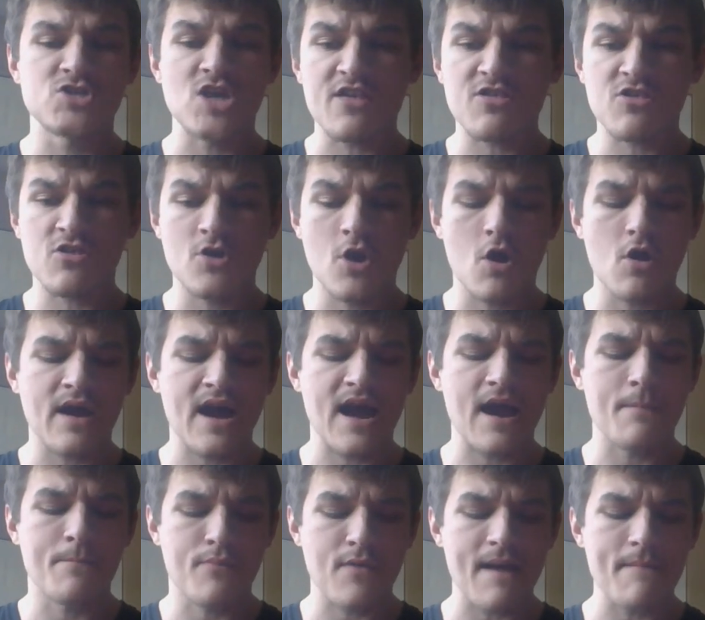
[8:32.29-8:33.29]
Justin
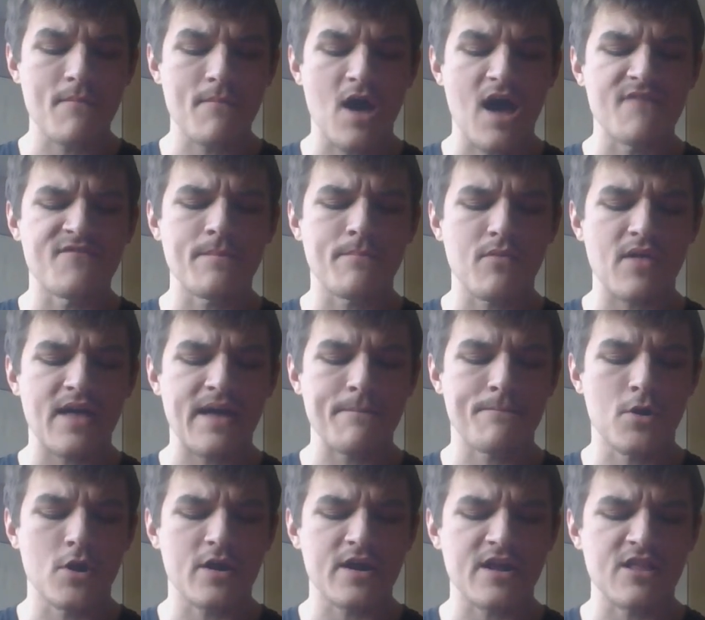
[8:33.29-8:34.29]
Allgaier, Brett Moffitt, Blaine
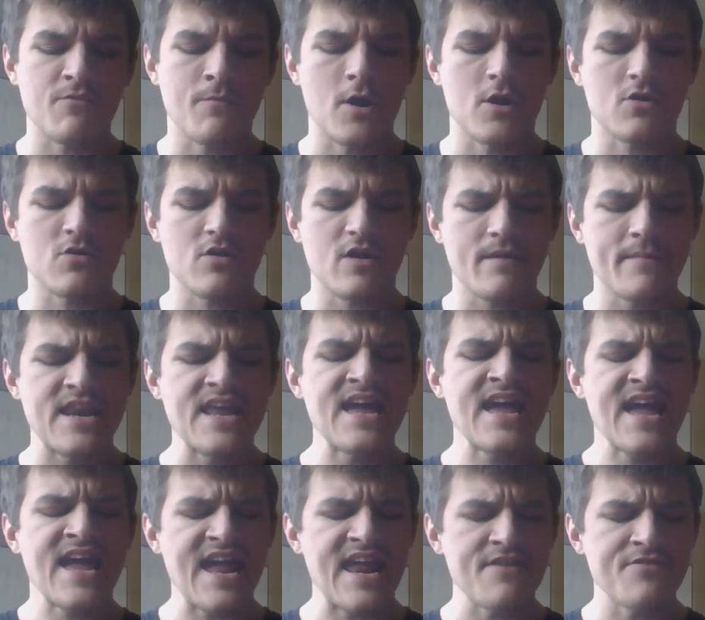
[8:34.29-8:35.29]
Perkins, Park Clayman,
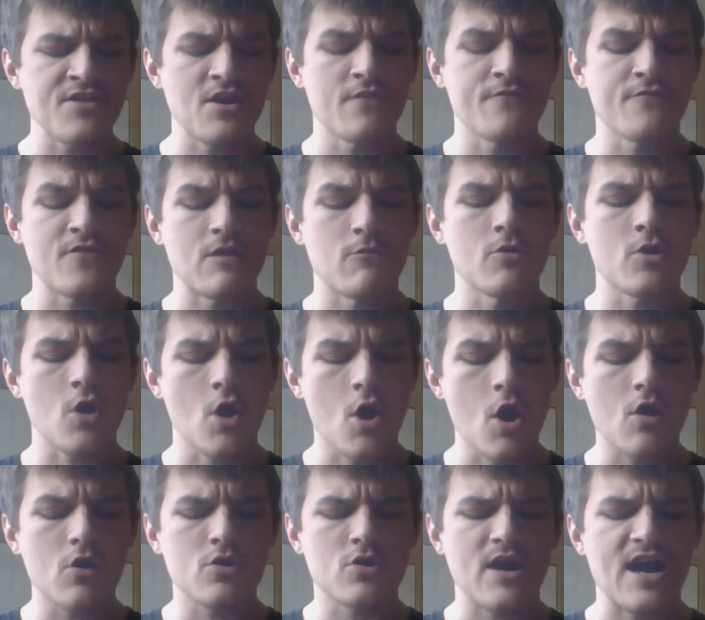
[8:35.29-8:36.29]
and Anthony Alfredo would
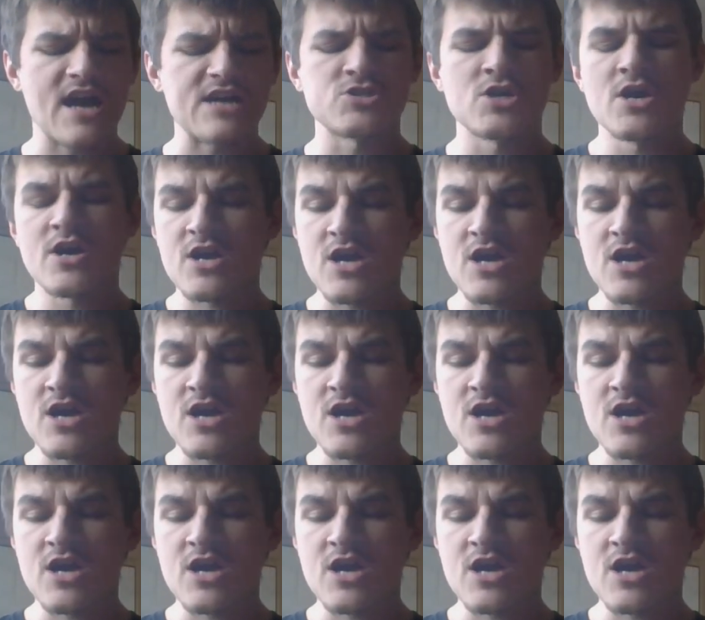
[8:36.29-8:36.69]
all crash,